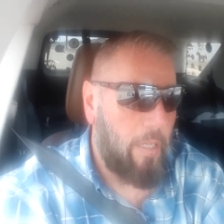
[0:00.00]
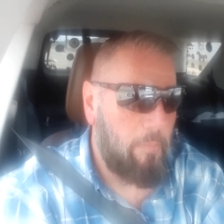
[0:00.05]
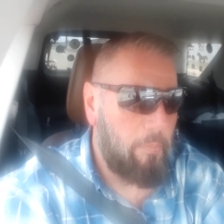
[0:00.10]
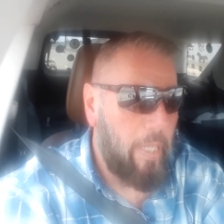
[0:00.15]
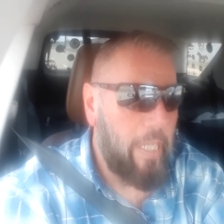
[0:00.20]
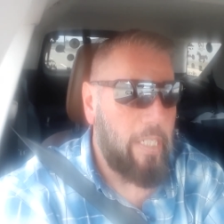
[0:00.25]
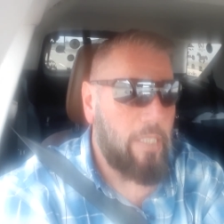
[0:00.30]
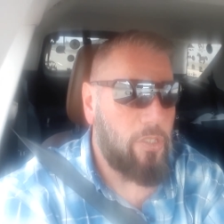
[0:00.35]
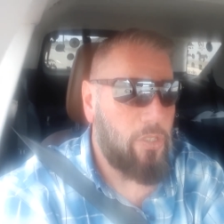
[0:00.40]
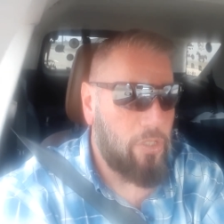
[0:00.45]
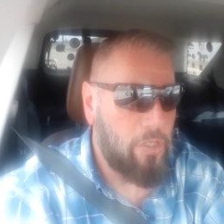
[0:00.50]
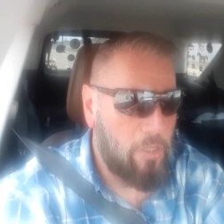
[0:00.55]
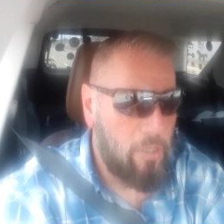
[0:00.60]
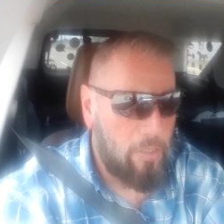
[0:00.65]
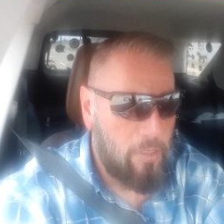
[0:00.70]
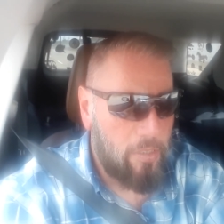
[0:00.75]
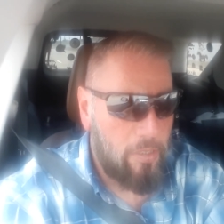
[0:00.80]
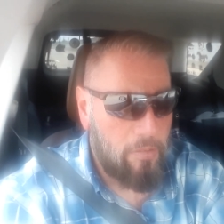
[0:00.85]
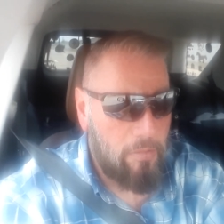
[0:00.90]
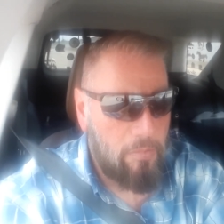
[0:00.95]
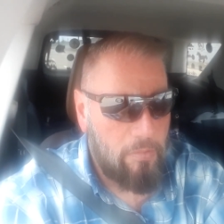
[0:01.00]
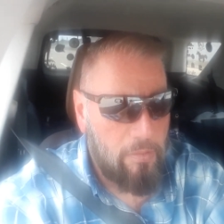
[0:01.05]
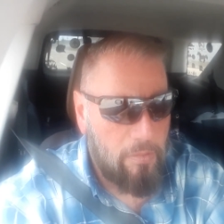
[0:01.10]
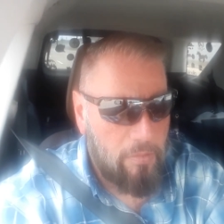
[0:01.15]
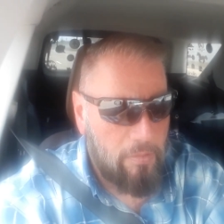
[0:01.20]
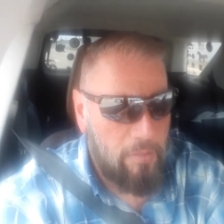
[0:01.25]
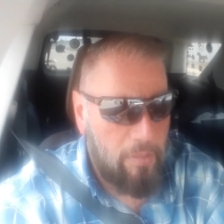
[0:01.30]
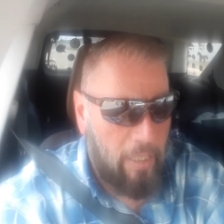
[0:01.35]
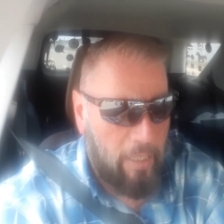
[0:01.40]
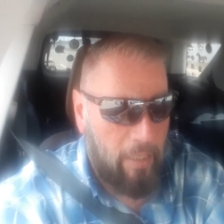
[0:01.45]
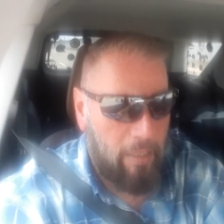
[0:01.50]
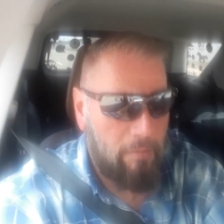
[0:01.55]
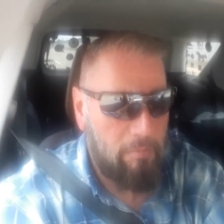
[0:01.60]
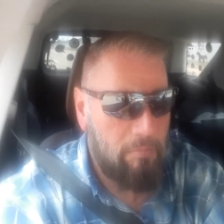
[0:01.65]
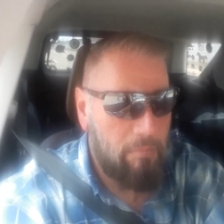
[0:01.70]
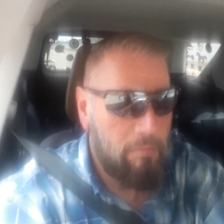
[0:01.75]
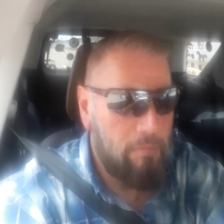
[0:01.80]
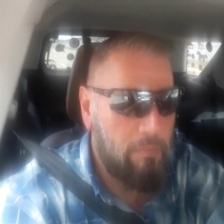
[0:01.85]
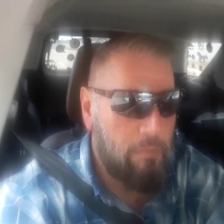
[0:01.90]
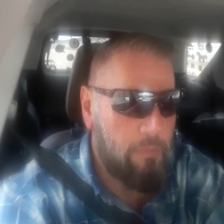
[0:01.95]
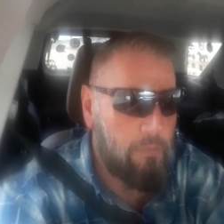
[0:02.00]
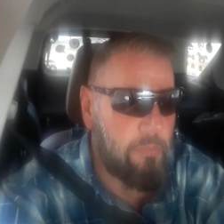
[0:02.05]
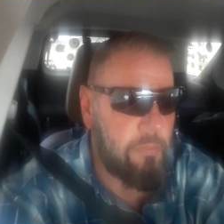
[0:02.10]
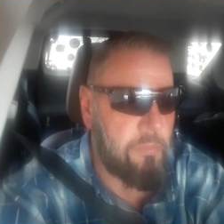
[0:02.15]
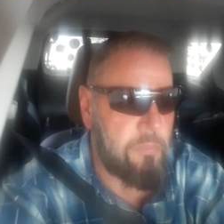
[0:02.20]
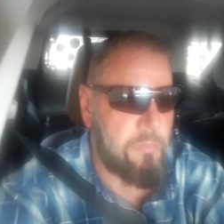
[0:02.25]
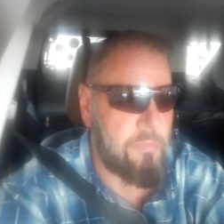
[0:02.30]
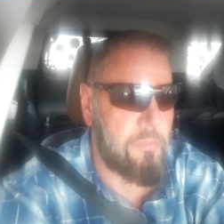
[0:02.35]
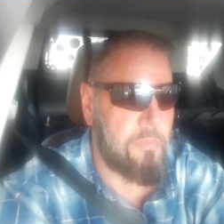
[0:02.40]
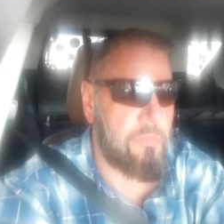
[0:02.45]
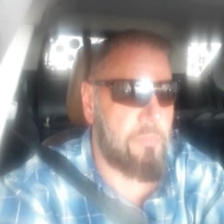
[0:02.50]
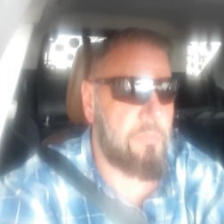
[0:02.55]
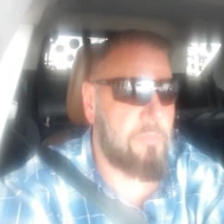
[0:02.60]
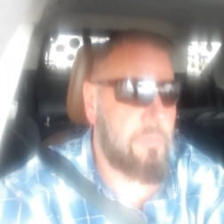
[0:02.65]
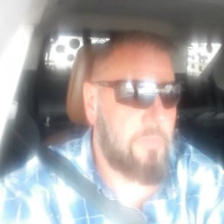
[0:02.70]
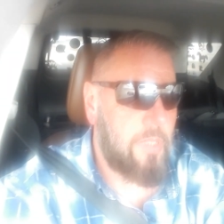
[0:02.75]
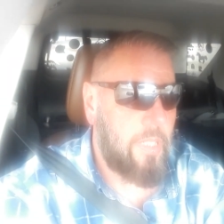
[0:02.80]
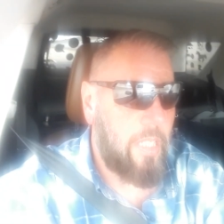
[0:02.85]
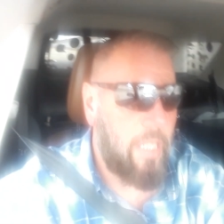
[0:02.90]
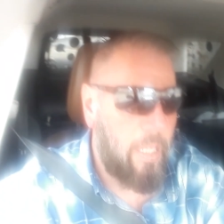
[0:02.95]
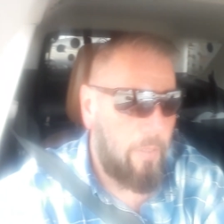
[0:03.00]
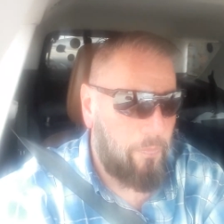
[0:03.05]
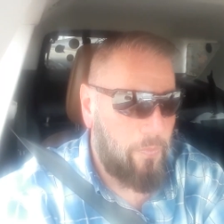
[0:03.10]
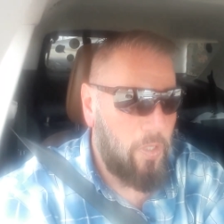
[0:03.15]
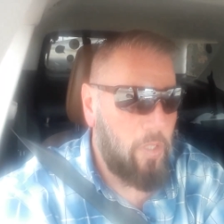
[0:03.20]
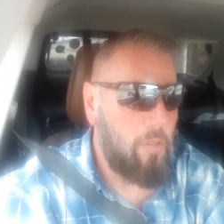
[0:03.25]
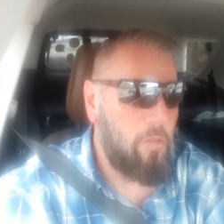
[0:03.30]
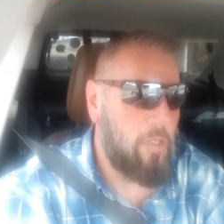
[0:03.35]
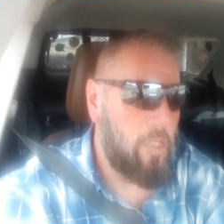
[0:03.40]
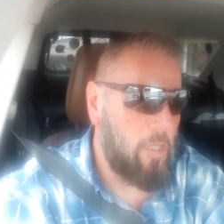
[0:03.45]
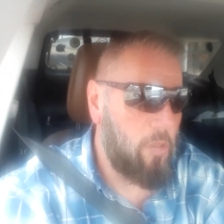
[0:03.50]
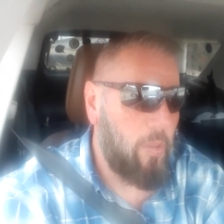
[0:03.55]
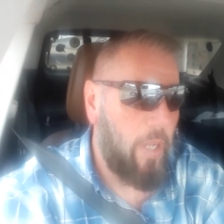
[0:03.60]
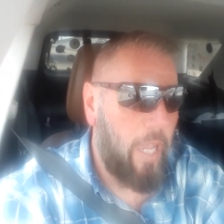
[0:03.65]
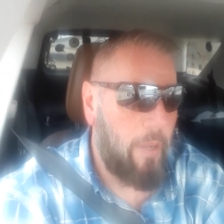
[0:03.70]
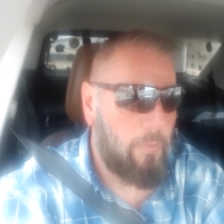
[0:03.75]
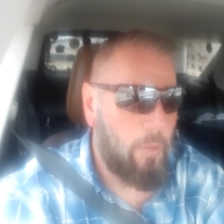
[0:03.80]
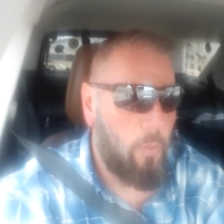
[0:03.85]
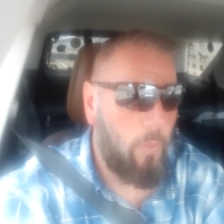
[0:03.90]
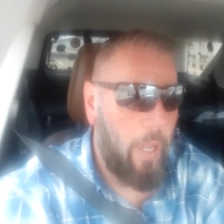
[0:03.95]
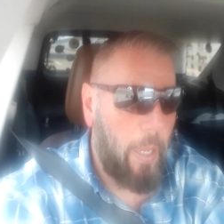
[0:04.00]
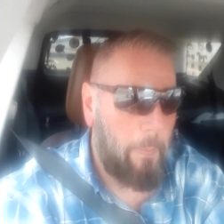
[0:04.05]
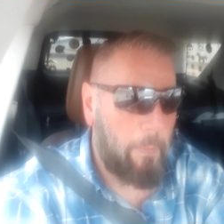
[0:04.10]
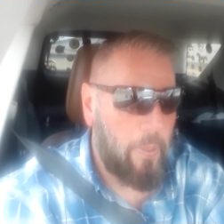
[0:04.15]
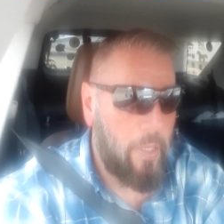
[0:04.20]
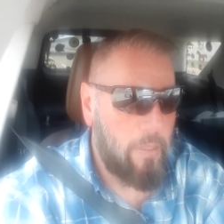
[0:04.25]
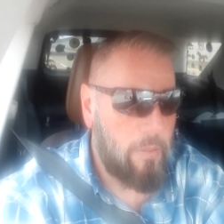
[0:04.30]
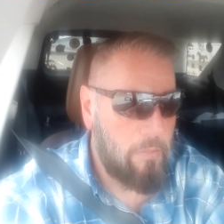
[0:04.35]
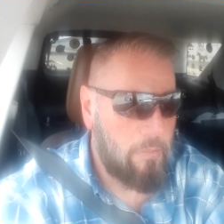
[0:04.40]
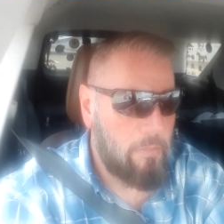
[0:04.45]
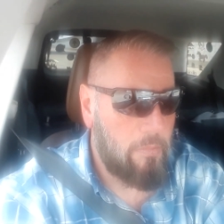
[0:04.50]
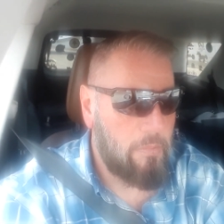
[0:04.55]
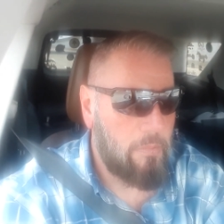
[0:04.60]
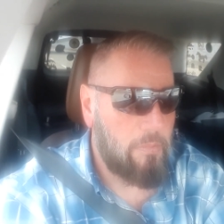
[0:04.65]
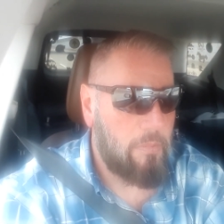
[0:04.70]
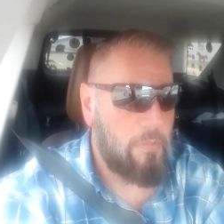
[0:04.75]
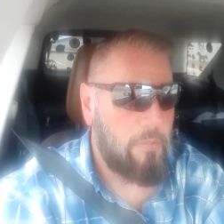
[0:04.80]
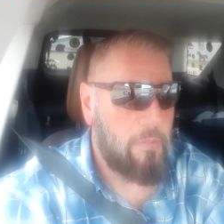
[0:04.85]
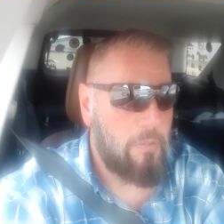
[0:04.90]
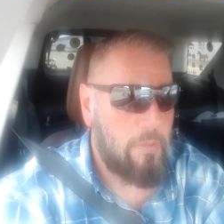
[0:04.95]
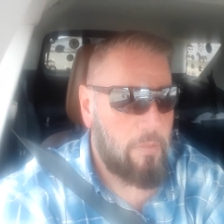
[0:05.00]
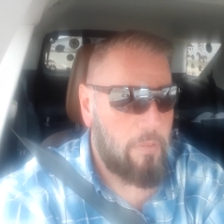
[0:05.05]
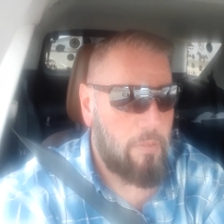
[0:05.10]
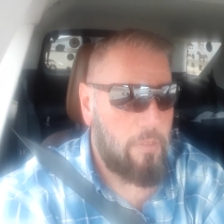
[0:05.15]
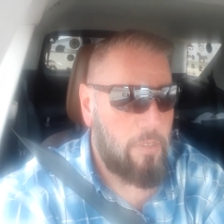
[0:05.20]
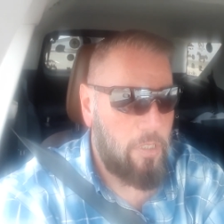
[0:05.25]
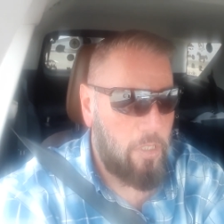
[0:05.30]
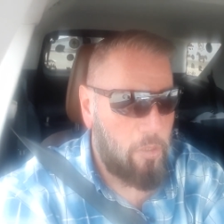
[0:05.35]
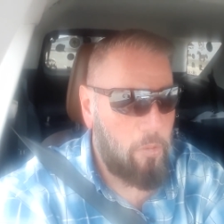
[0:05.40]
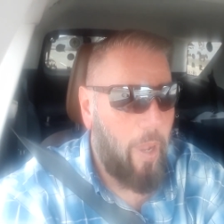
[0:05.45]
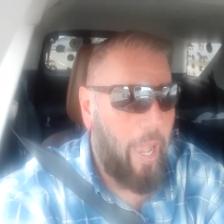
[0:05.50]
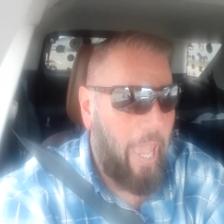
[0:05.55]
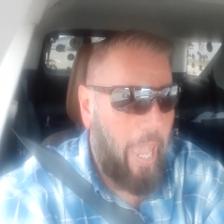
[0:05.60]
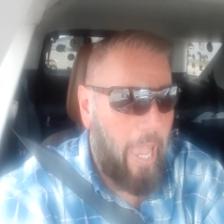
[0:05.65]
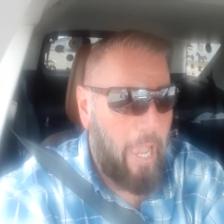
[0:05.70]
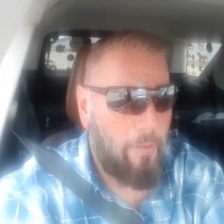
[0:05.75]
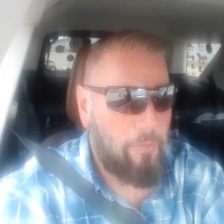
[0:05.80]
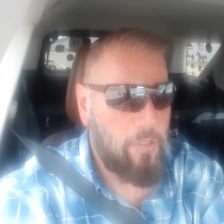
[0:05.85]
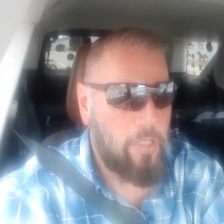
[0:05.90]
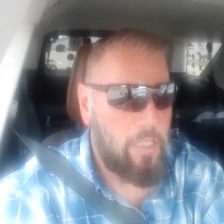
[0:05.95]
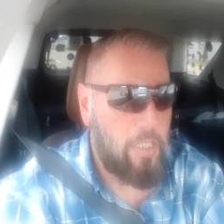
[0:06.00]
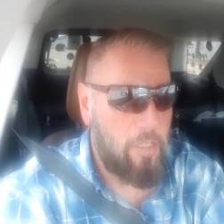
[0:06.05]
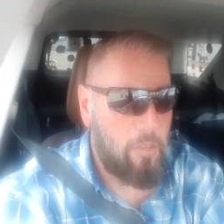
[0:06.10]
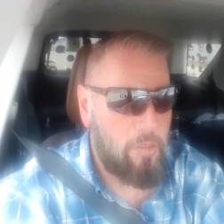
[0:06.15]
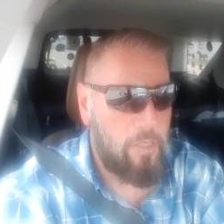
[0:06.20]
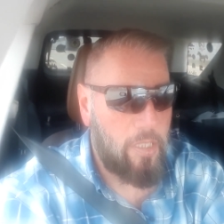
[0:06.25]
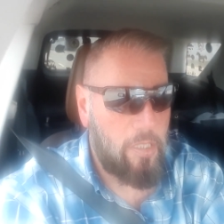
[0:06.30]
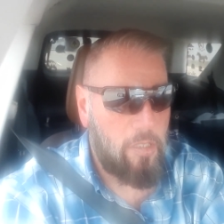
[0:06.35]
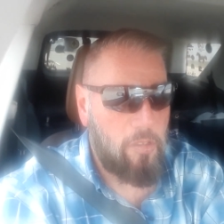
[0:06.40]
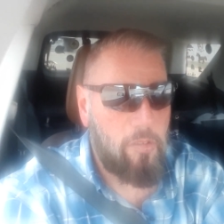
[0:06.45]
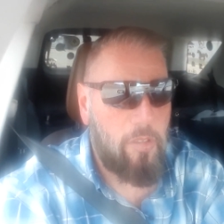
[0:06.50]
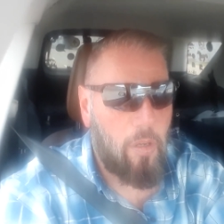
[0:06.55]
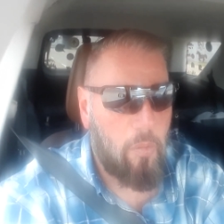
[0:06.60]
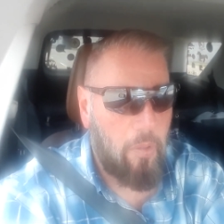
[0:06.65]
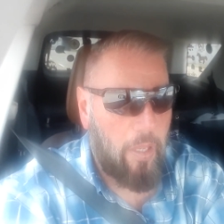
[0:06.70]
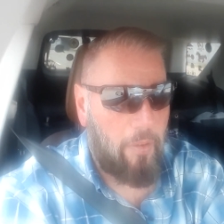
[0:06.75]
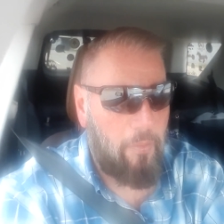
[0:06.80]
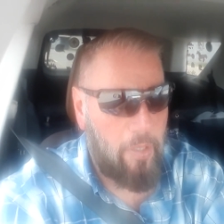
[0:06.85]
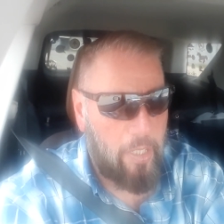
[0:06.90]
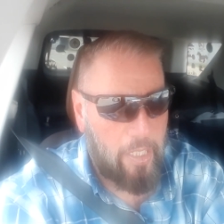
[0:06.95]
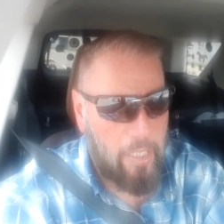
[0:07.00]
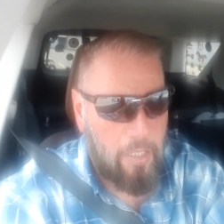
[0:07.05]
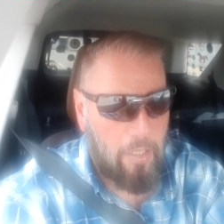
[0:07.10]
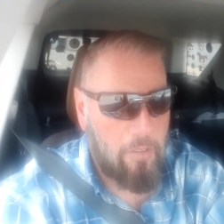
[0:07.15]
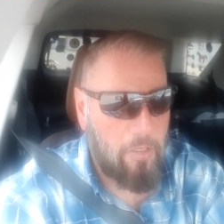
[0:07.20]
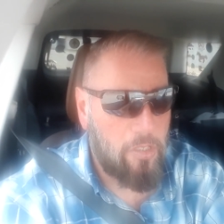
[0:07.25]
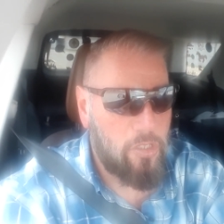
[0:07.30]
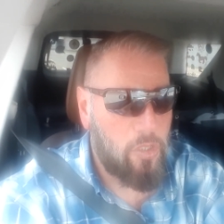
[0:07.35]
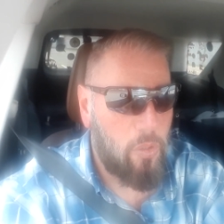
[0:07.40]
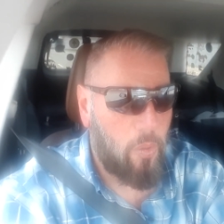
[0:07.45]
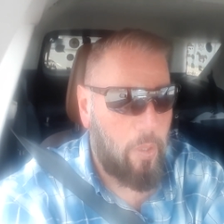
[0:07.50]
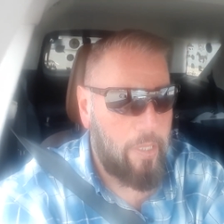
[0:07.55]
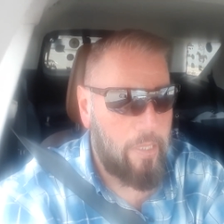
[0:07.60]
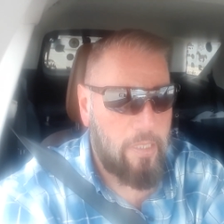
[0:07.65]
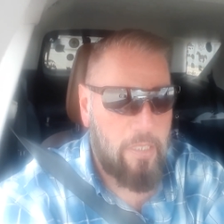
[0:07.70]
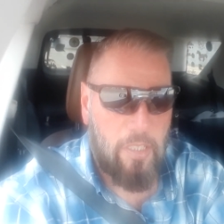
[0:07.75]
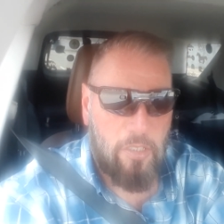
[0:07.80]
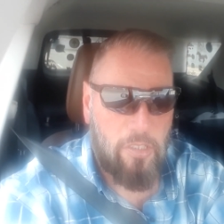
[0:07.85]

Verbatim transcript: Make sure that if you do have a weapon, you have to use it. You don't have any other choice.